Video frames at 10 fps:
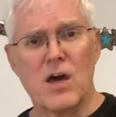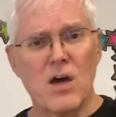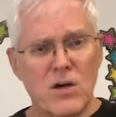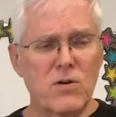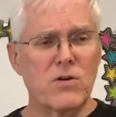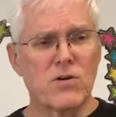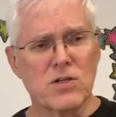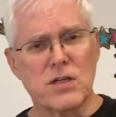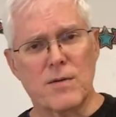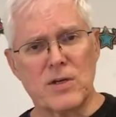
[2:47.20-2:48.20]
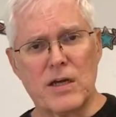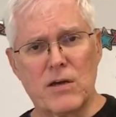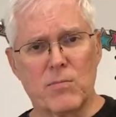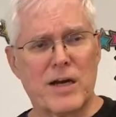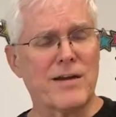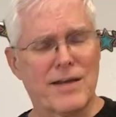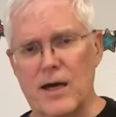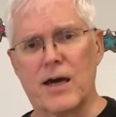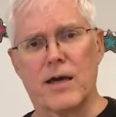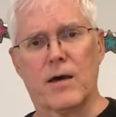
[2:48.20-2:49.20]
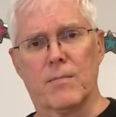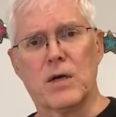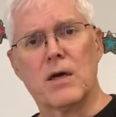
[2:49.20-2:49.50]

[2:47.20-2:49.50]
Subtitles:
Ooh, you're slamming Dale Brown. Yeah, I am.